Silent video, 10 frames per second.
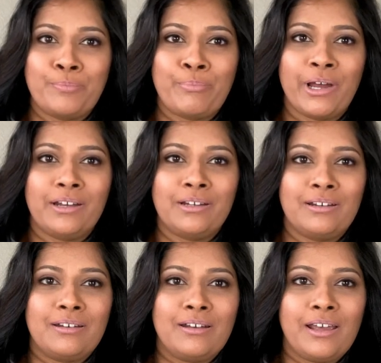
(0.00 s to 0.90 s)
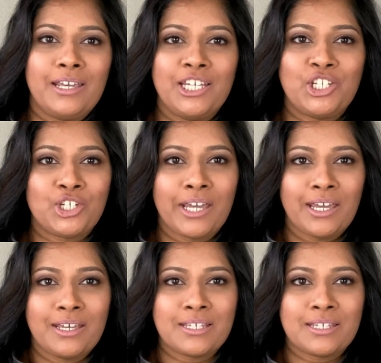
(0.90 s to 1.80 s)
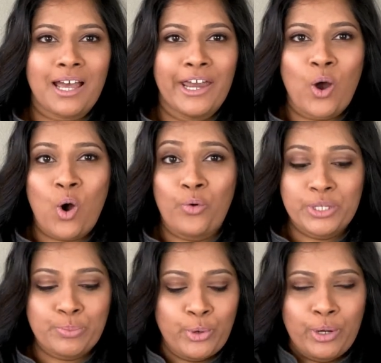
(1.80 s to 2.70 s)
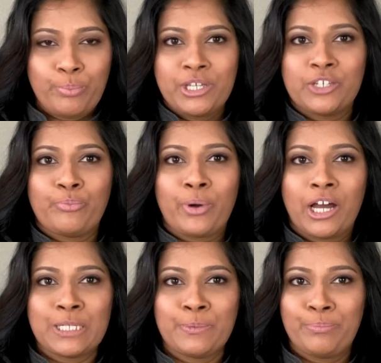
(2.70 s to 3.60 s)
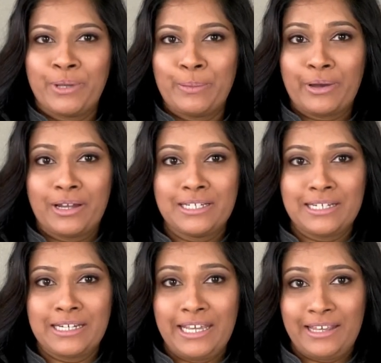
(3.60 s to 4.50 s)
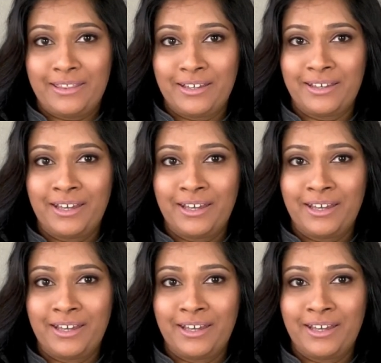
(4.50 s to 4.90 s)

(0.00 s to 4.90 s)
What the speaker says: But each case I always put a piece of parchment paper underneath,